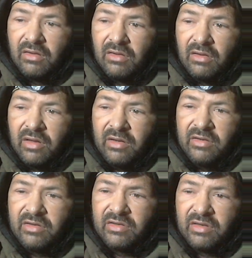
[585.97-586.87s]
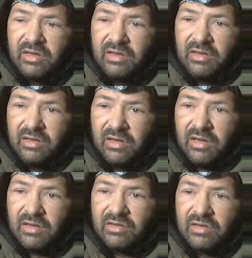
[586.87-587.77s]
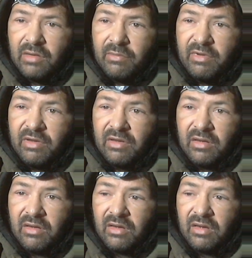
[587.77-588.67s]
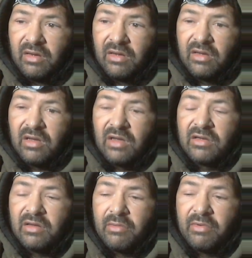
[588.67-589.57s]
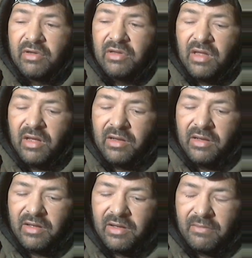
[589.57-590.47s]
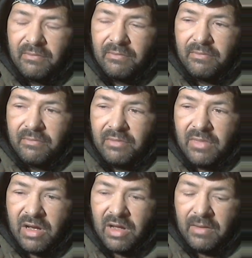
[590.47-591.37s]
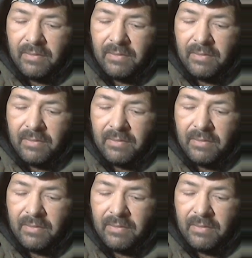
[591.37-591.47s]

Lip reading: likes, and subbing. You guys have a good night. Bye.